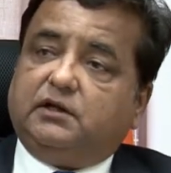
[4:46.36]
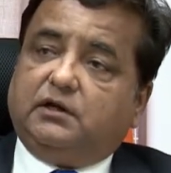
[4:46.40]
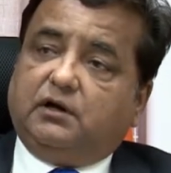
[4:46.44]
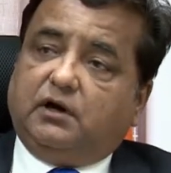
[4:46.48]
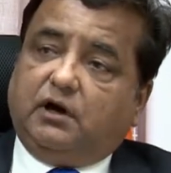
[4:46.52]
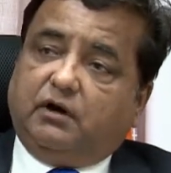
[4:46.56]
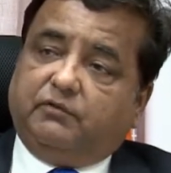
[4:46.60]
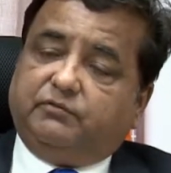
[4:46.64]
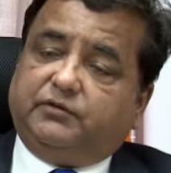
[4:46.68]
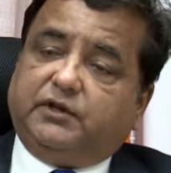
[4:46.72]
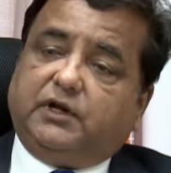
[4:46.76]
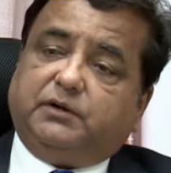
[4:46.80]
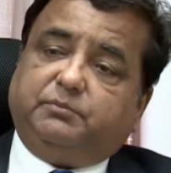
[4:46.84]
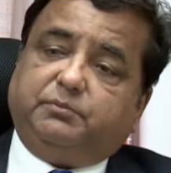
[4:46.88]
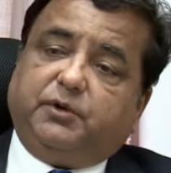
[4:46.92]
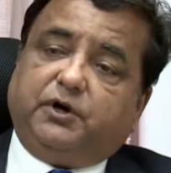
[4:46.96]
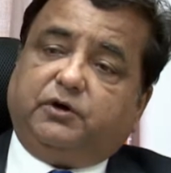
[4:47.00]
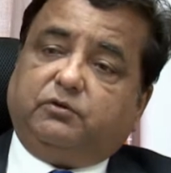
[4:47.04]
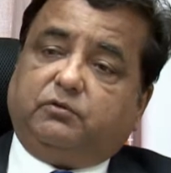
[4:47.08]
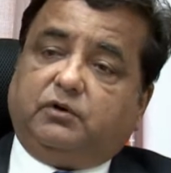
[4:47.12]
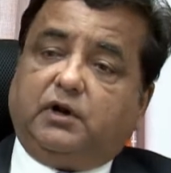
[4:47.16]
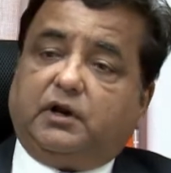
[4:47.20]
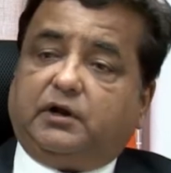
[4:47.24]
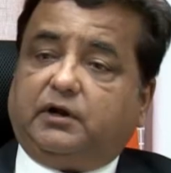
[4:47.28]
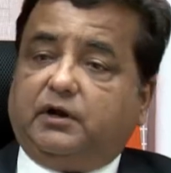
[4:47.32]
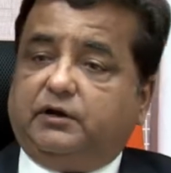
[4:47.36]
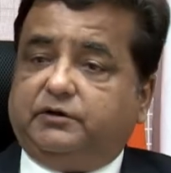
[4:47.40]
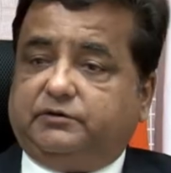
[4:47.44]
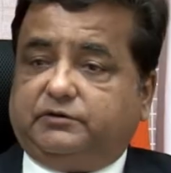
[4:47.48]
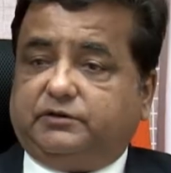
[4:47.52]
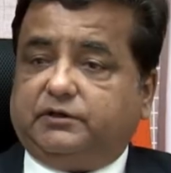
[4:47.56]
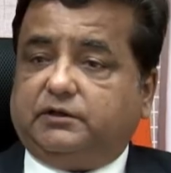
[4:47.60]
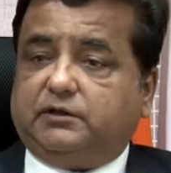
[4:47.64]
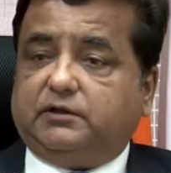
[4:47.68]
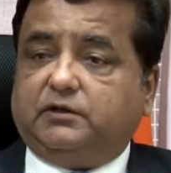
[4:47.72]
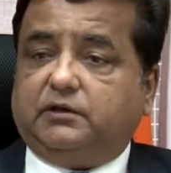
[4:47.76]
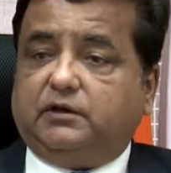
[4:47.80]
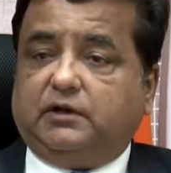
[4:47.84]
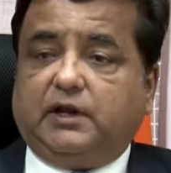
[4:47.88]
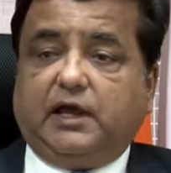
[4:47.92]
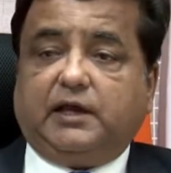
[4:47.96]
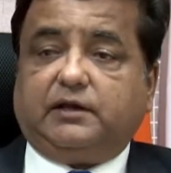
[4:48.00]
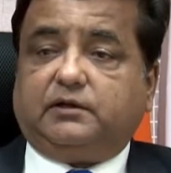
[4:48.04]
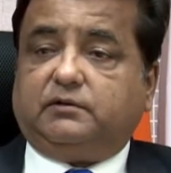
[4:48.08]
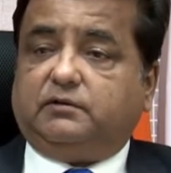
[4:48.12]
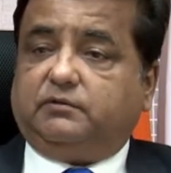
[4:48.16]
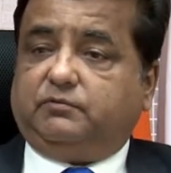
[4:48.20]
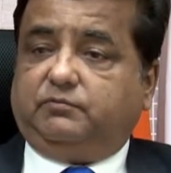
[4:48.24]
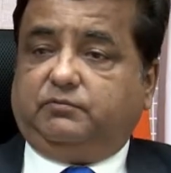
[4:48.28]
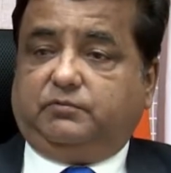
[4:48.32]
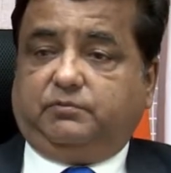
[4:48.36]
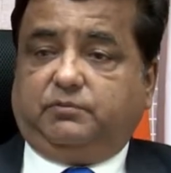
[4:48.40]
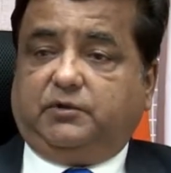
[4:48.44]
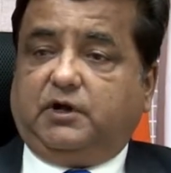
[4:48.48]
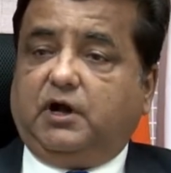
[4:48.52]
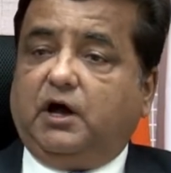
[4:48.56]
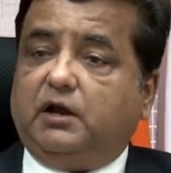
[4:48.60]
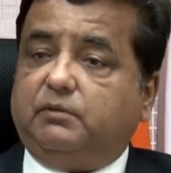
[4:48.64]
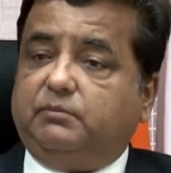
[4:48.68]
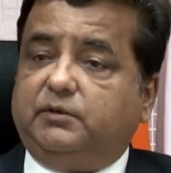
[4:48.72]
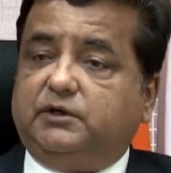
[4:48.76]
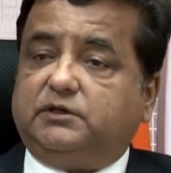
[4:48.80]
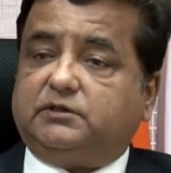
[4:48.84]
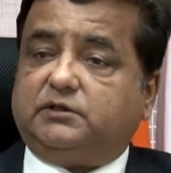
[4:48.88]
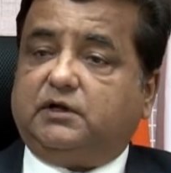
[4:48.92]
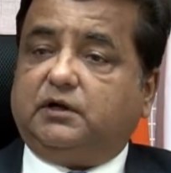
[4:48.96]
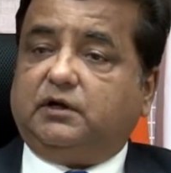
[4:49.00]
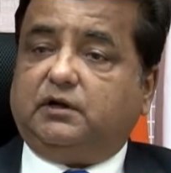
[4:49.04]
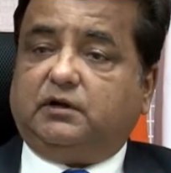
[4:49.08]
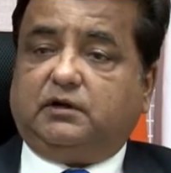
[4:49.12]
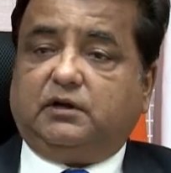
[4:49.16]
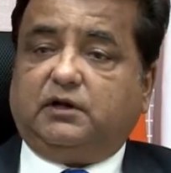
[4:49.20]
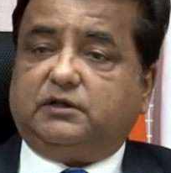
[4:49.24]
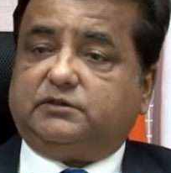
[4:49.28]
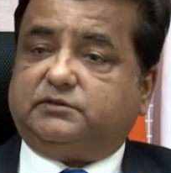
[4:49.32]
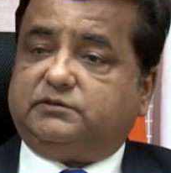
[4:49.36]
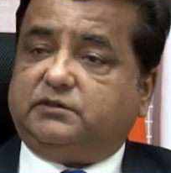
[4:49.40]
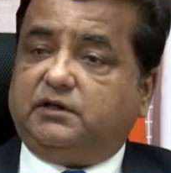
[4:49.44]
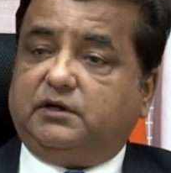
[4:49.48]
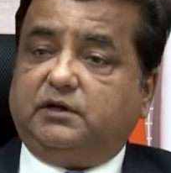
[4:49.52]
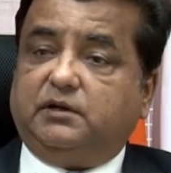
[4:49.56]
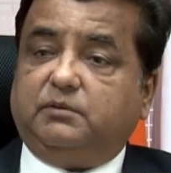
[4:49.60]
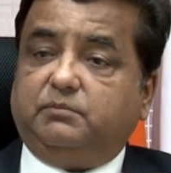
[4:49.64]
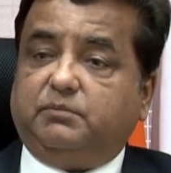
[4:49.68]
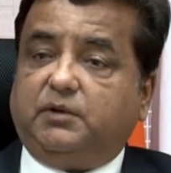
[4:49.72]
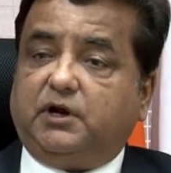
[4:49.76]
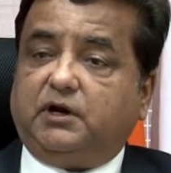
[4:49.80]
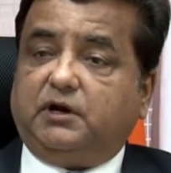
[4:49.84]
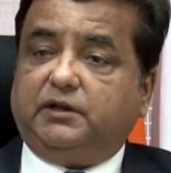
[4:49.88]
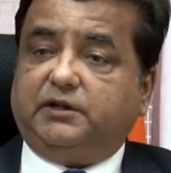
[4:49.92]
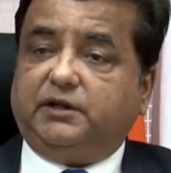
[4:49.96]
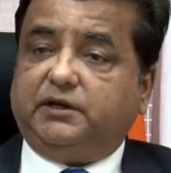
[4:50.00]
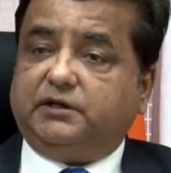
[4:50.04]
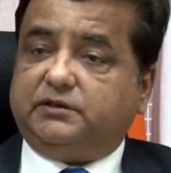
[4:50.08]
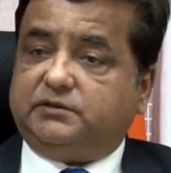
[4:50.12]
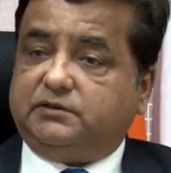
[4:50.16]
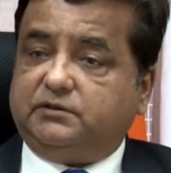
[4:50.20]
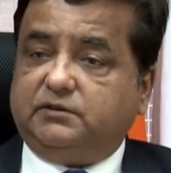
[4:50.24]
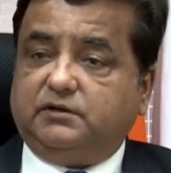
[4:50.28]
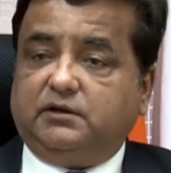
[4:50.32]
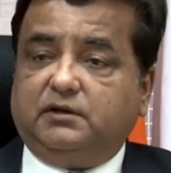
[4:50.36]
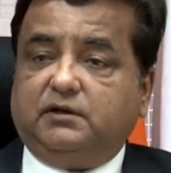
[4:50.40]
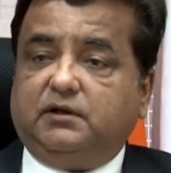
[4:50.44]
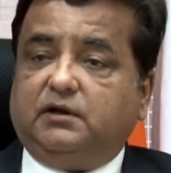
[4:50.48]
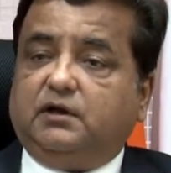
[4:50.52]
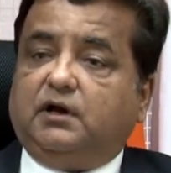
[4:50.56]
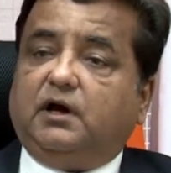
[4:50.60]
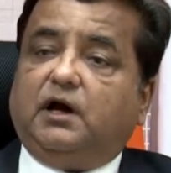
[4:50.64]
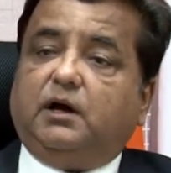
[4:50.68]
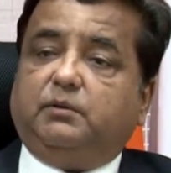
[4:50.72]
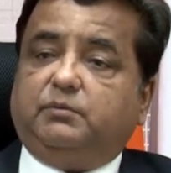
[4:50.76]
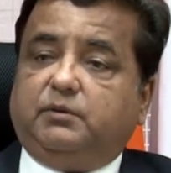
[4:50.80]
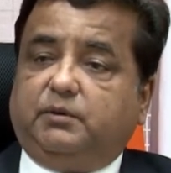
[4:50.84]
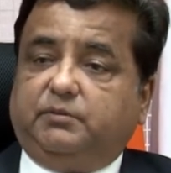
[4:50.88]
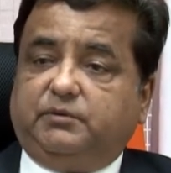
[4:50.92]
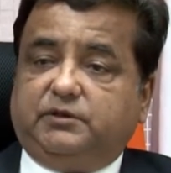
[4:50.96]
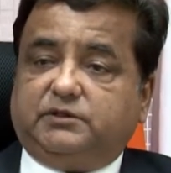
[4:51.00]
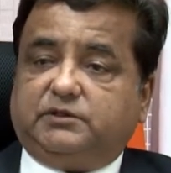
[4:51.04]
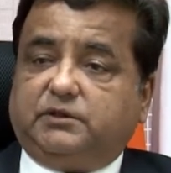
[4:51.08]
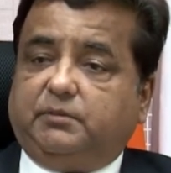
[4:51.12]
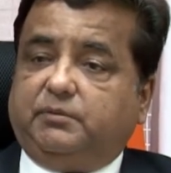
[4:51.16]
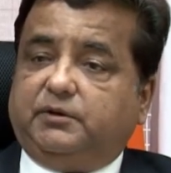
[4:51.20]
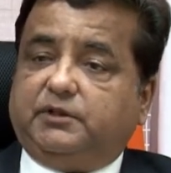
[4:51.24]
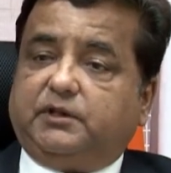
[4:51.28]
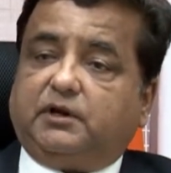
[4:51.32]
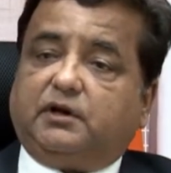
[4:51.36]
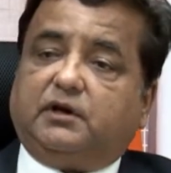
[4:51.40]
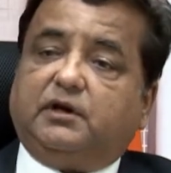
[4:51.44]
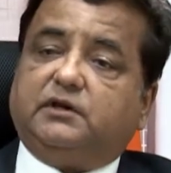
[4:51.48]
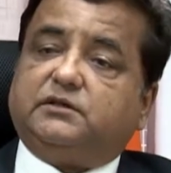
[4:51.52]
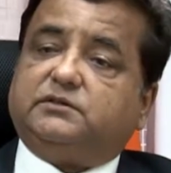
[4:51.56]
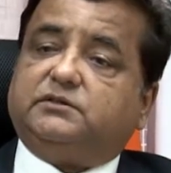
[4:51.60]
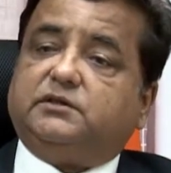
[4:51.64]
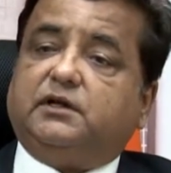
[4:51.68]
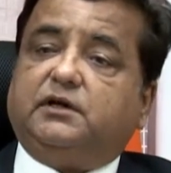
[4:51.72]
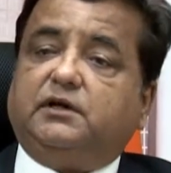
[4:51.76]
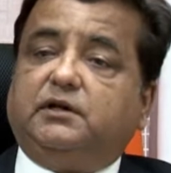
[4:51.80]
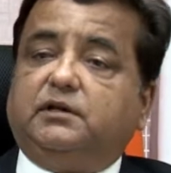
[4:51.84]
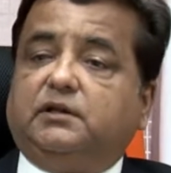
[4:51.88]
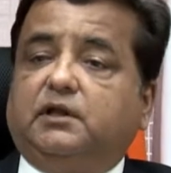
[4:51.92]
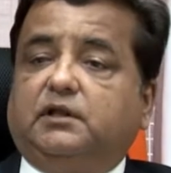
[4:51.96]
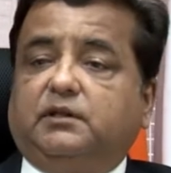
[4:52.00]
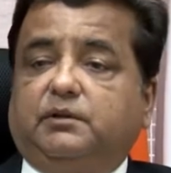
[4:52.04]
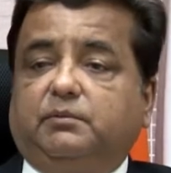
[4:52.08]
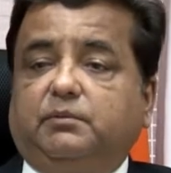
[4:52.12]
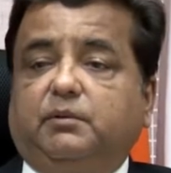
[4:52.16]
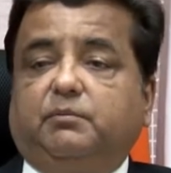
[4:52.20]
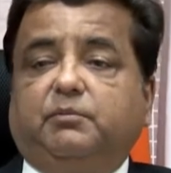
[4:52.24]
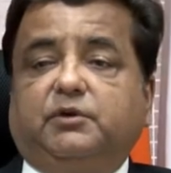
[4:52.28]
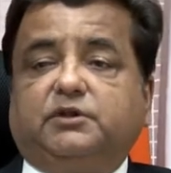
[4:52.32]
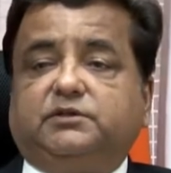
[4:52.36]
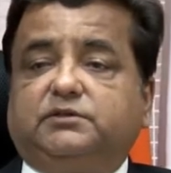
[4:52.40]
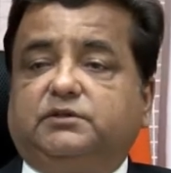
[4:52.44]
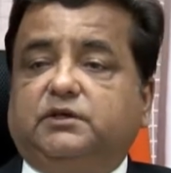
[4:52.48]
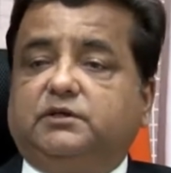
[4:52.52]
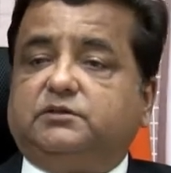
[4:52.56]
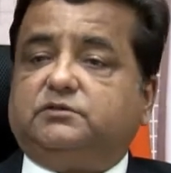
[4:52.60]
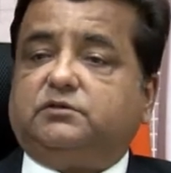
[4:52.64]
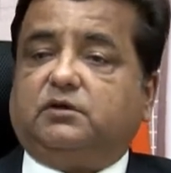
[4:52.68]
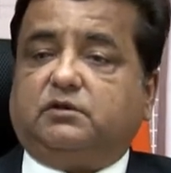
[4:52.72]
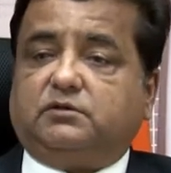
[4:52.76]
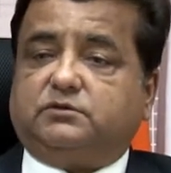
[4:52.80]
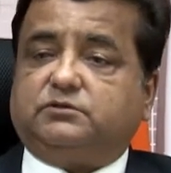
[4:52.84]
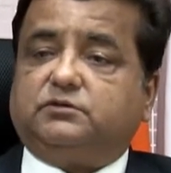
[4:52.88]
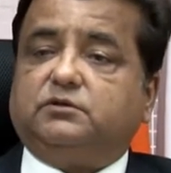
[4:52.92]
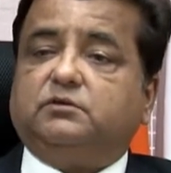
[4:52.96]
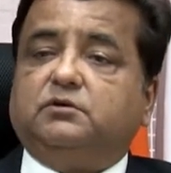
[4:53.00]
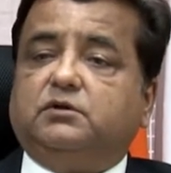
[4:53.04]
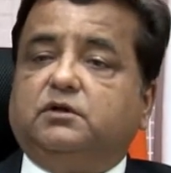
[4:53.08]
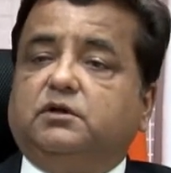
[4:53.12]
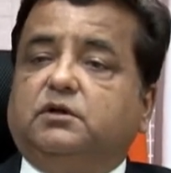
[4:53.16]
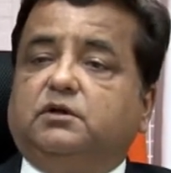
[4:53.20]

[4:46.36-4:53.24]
of that particular country, like garment cluster in Bangladesh, or maybe some other cluster in other member states also.